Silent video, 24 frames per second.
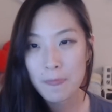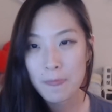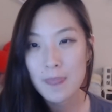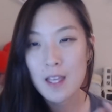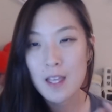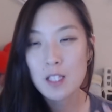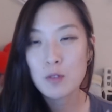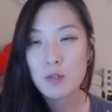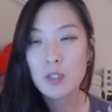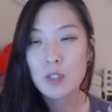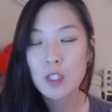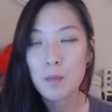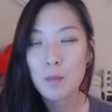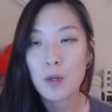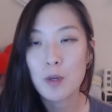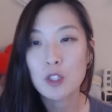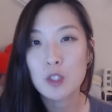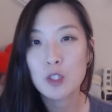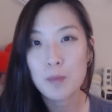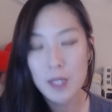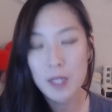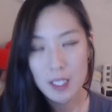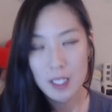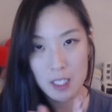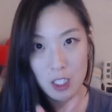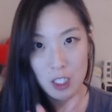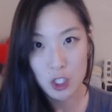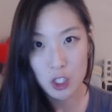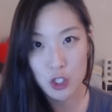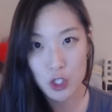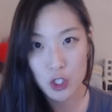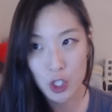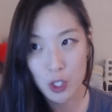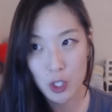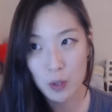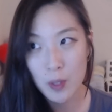this was supposed to be an
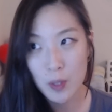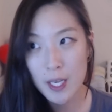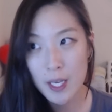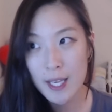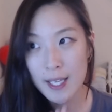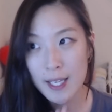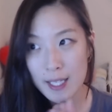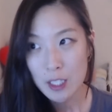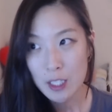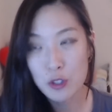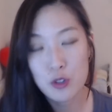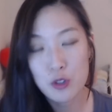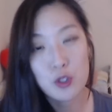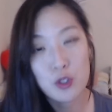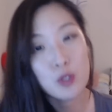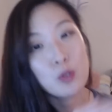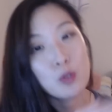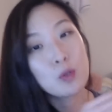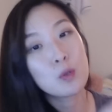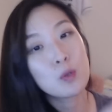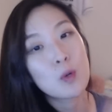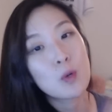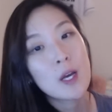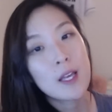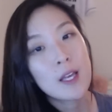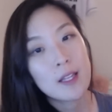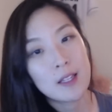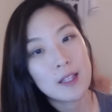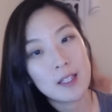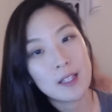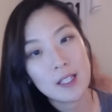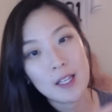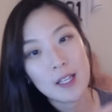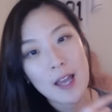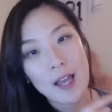intro into the